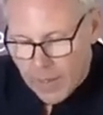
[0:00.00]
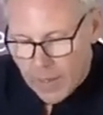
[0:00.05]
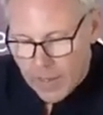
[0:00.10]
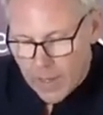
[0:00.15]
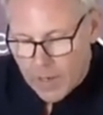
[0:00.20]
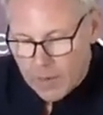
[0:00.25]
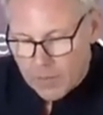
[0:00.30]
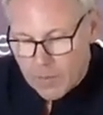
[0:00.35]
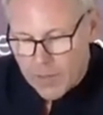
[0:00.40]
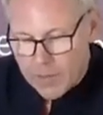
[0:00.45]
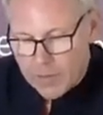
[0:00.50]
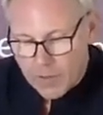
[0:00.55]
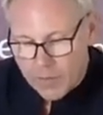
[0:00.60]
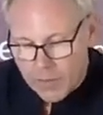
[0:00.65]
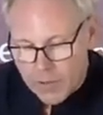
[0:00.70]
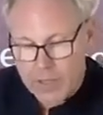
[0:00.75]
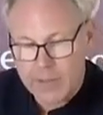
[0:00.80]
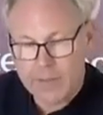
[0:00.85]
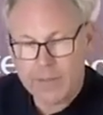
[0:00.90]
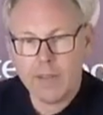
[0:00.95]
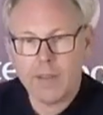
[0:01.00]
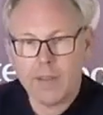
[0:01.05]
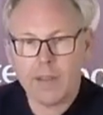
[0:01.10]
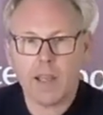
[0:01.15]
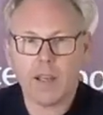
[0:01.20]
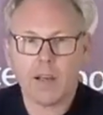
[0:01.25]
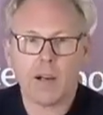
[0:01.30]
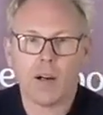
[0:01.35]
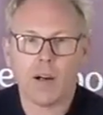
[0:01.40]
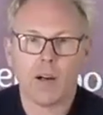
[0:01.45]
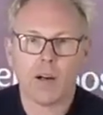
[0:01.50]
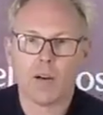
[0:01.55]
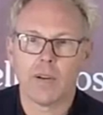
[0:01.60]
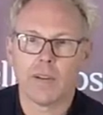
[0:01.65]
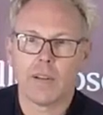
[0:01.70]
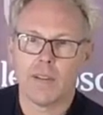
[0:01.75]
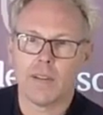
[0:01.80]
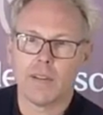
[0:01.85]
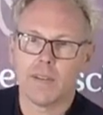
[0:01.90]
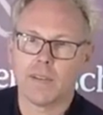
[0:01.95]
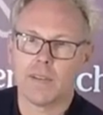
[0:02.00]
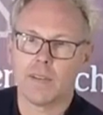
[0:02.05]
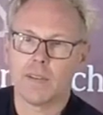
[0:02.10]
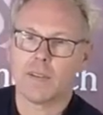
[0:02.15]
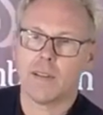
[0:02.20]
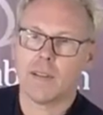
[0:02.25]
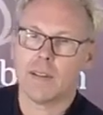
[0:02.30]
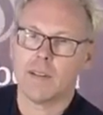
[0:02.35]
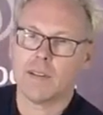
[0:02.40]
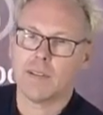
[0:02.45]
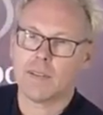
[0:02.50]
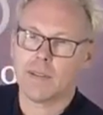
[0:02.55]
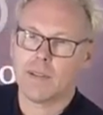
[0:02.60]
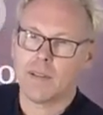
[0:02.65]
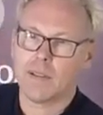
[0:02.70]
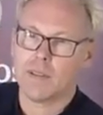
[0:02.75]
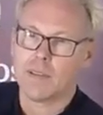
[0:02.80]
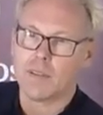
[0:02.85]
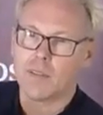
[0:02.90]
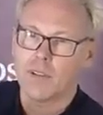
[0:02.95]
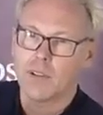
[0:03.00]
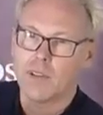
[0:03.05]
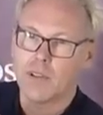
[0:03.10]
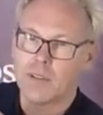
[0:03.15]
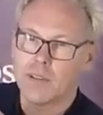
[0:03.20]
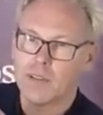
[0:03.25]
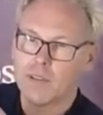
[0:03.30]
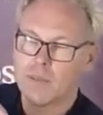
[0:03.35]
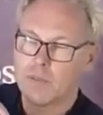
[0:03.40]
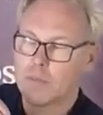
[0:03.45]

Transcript: um, and the reason they are is is is is